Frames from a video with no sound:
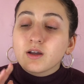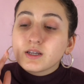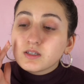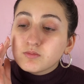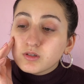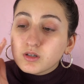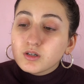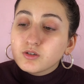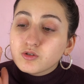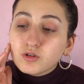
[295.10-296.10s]
Okay, so I'm just
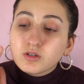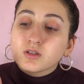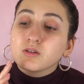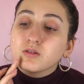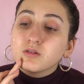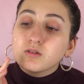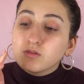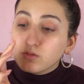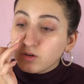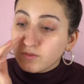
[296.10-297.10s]
going to dot it
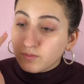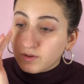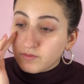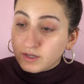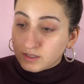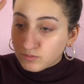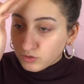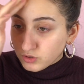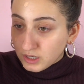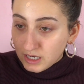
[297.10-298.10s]
all over my face. I'm
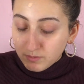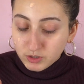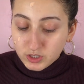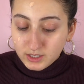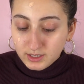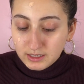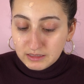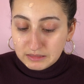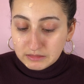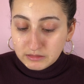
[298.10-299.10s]
not sure how much I
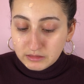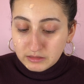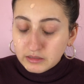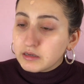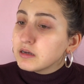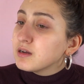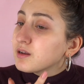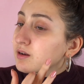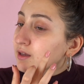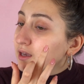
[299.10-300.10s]
need.
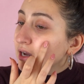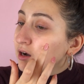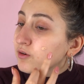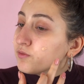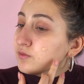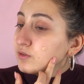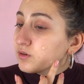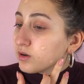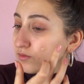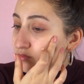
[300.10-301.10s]
like how full
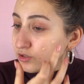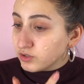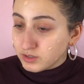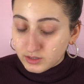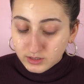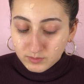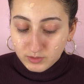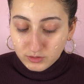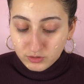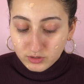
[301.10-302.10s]
coverage this is,
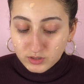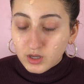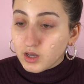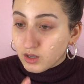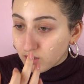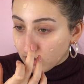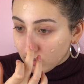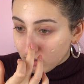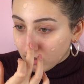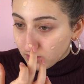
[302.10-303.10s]
but I'll just,
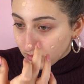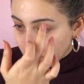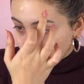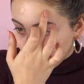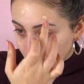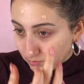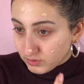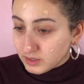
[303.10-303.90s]
I don't know, put